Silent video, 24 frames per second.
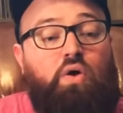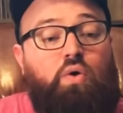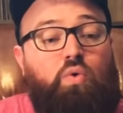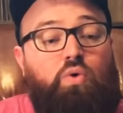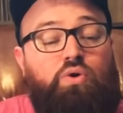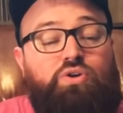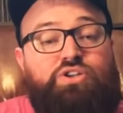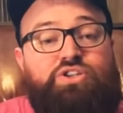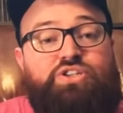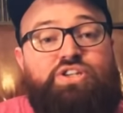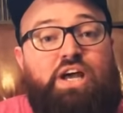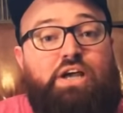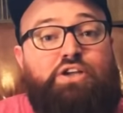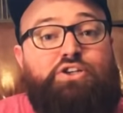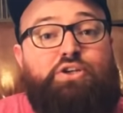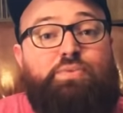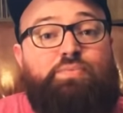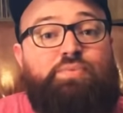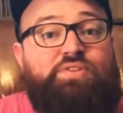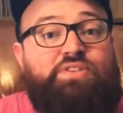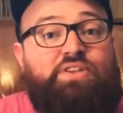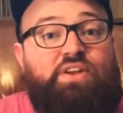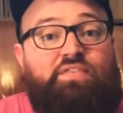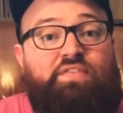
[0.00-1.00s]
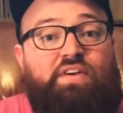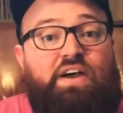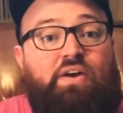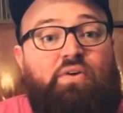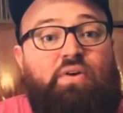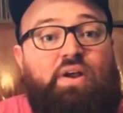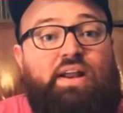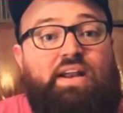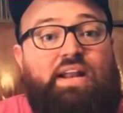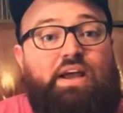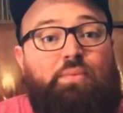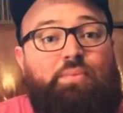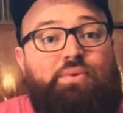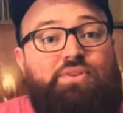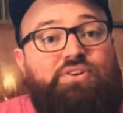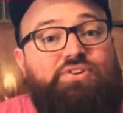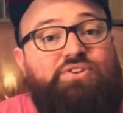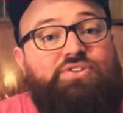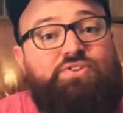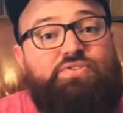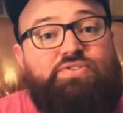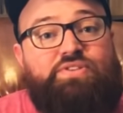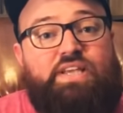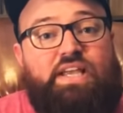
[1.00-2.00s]
we're just not shipping stuff out right now, but they're
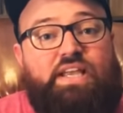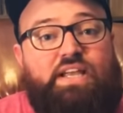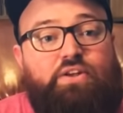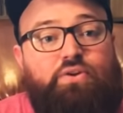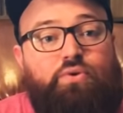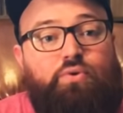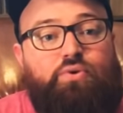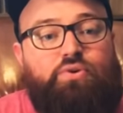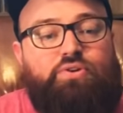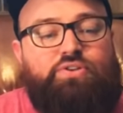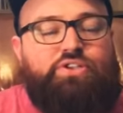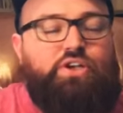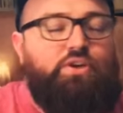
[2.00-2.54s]
still taking orders.